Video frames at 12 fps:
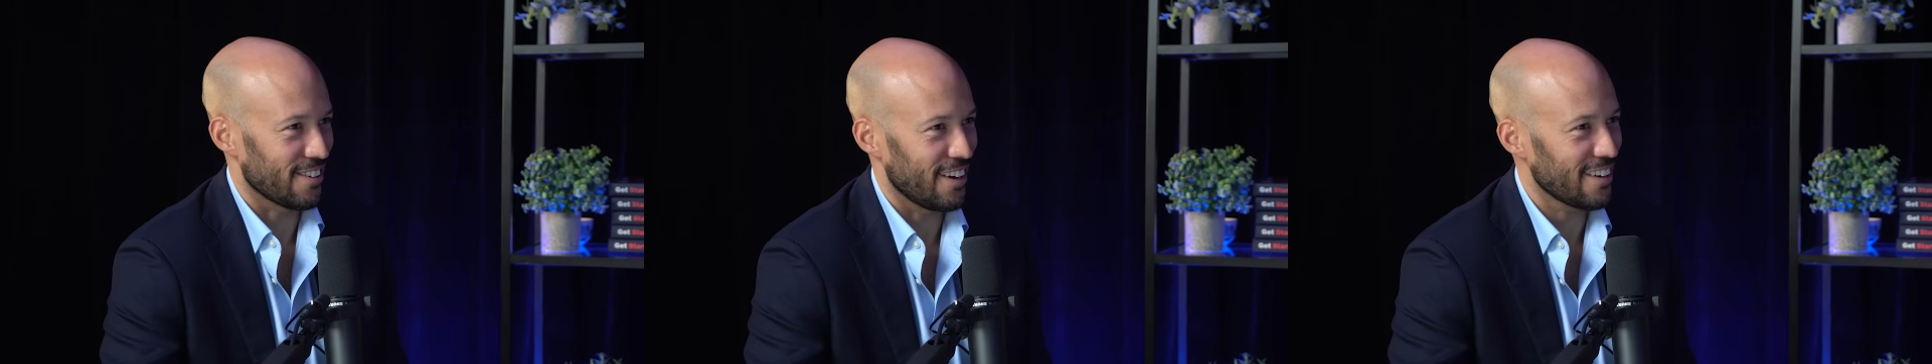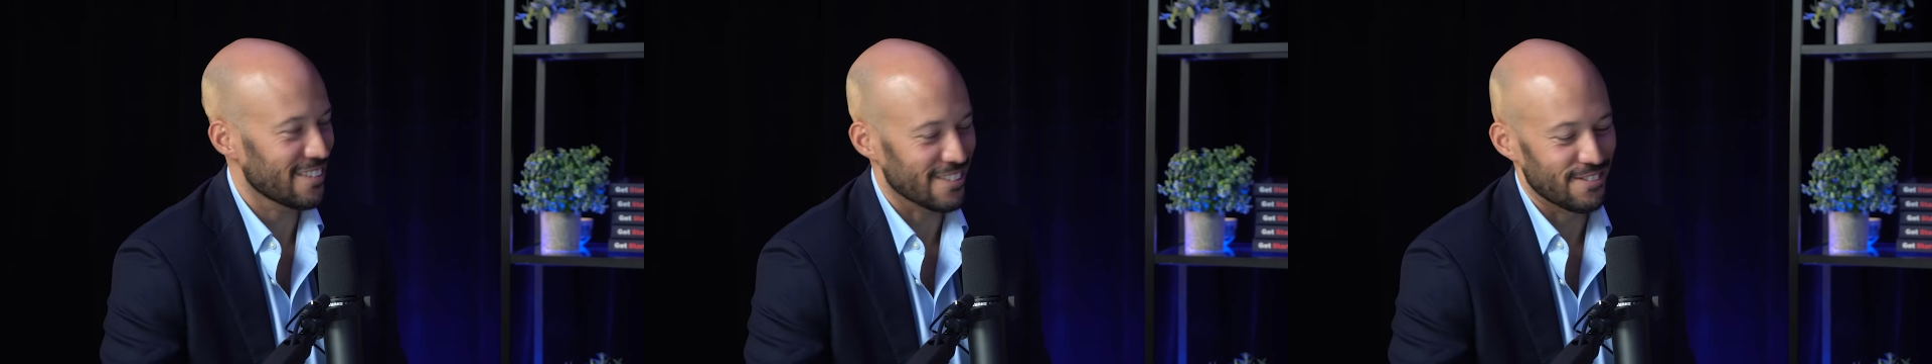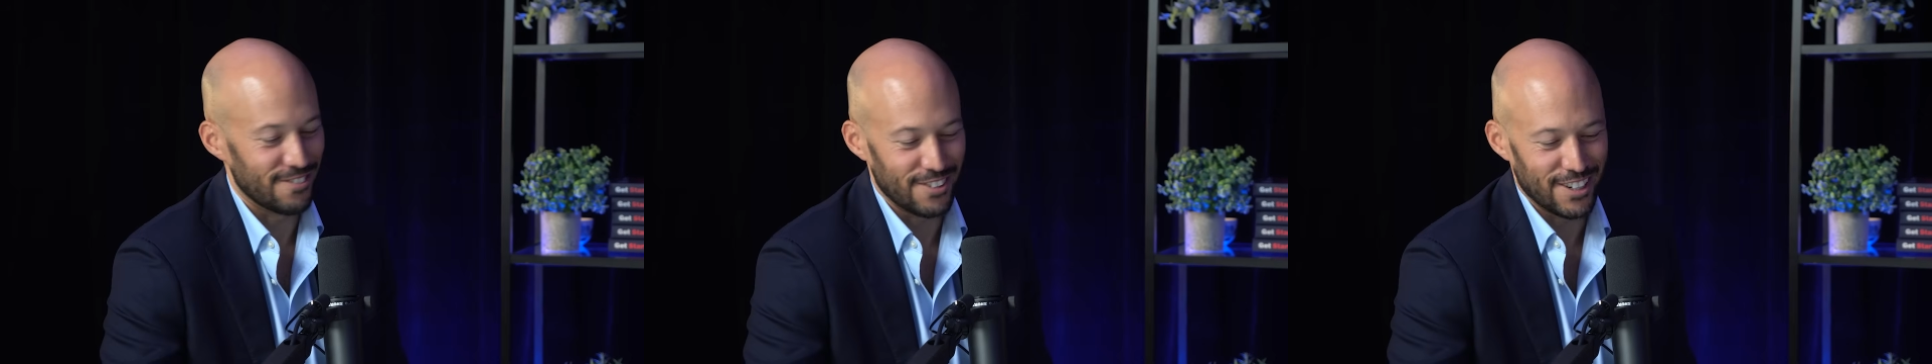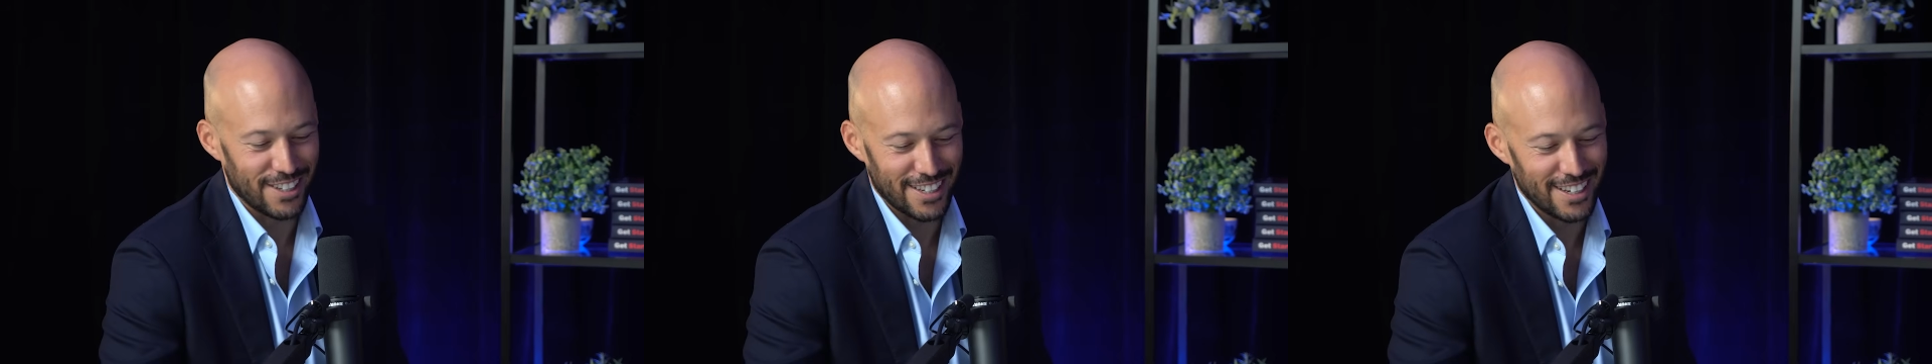drugs. It's
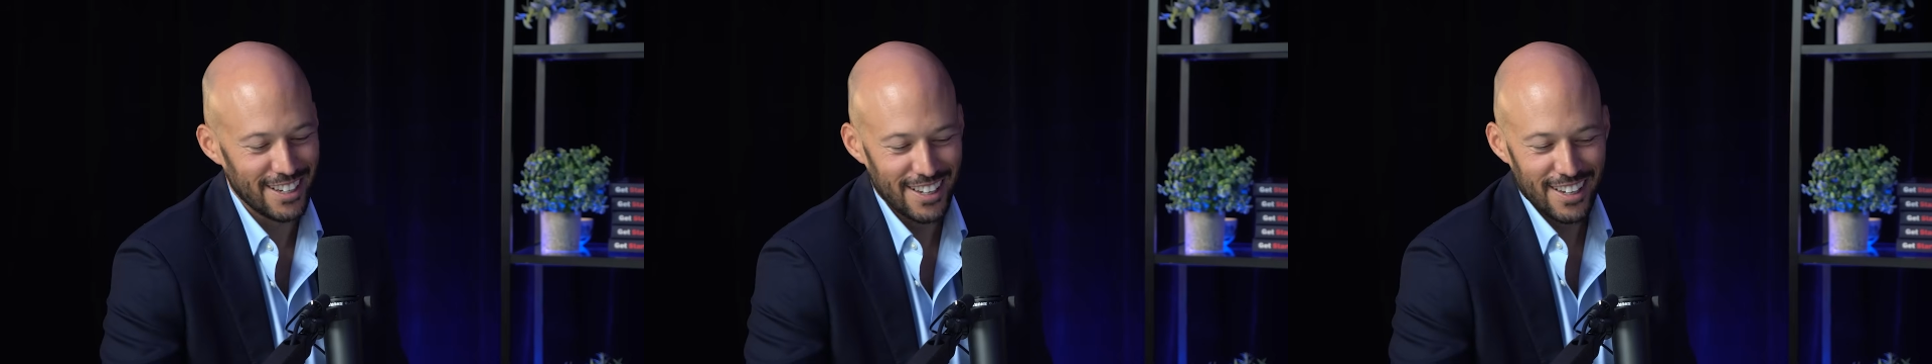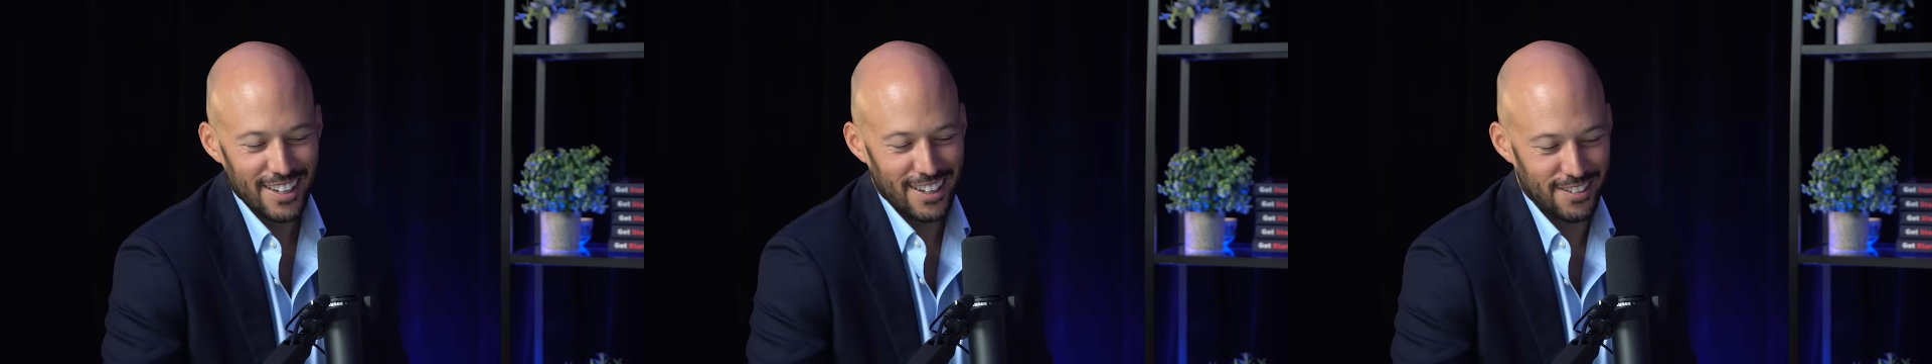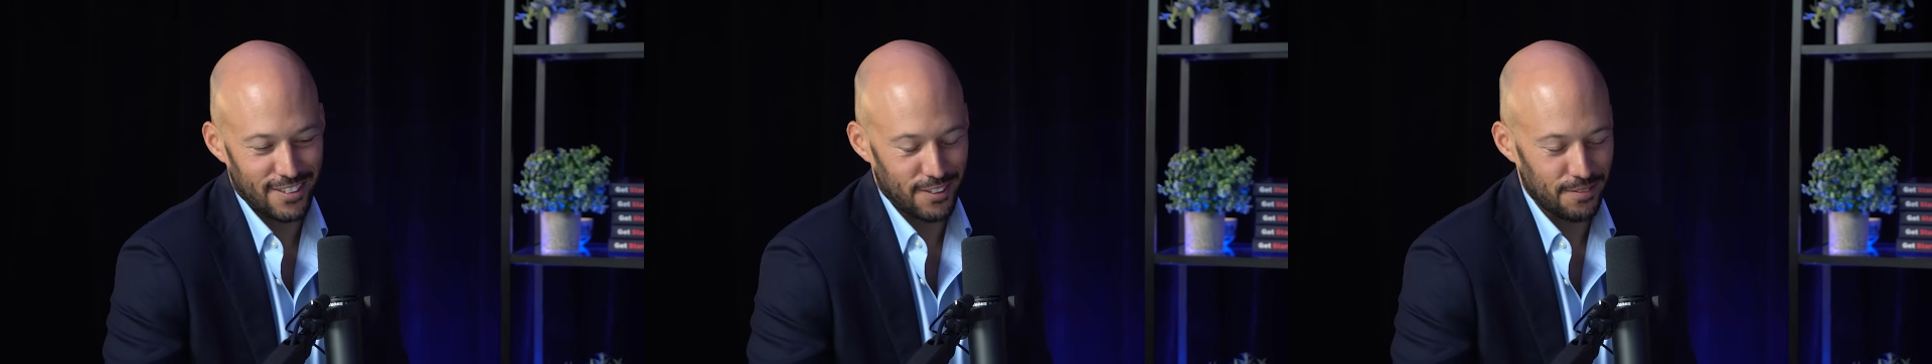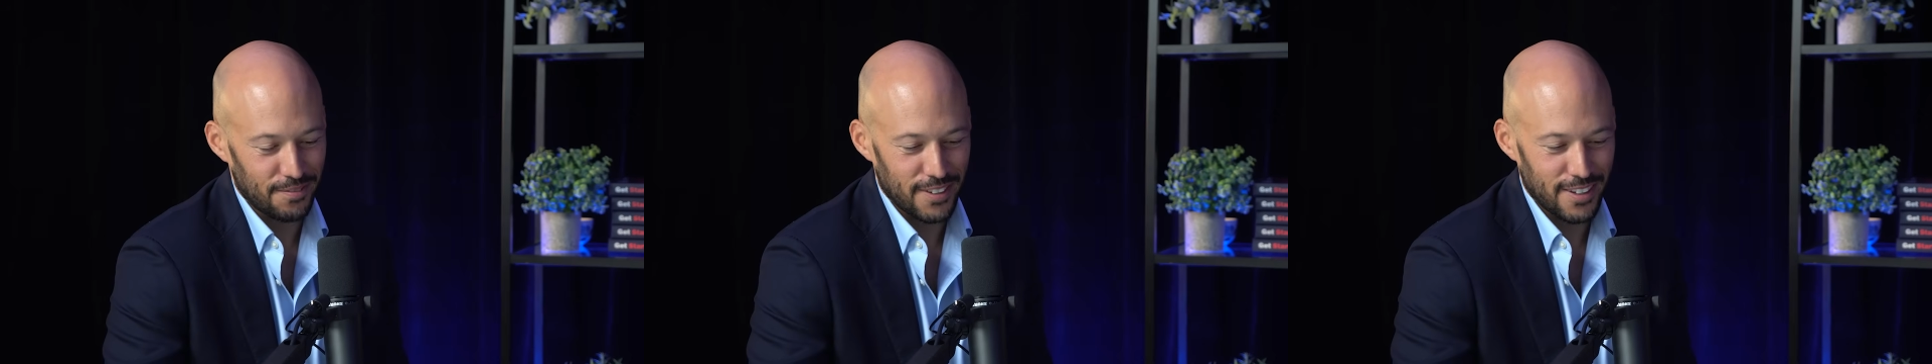really, it's a.